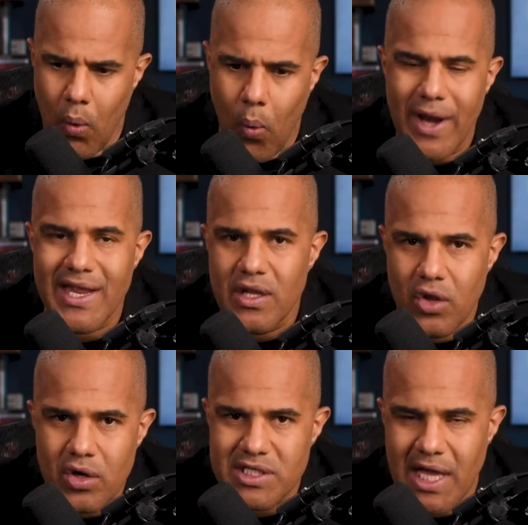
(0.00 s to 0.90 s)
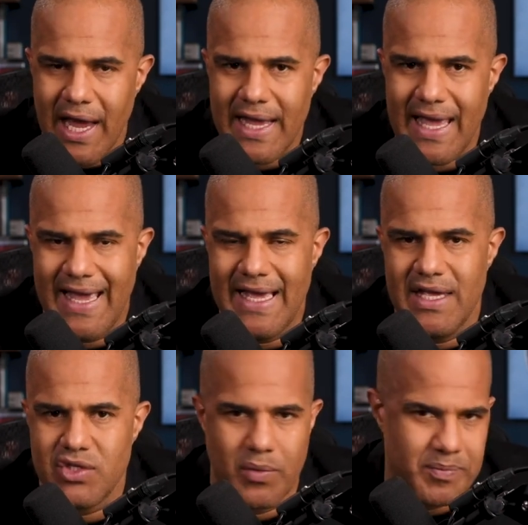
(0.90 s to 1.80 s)
what it looks like
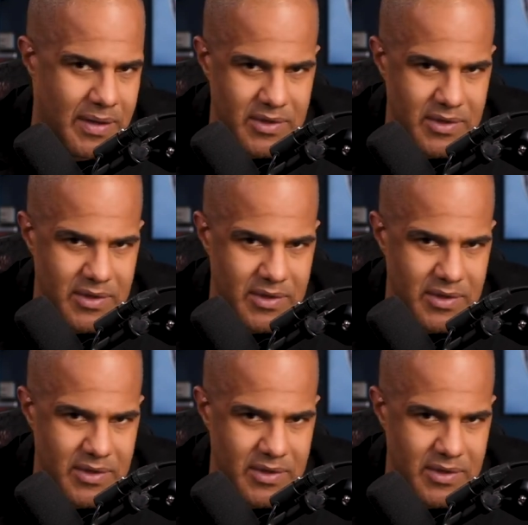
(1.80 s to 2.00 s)
is a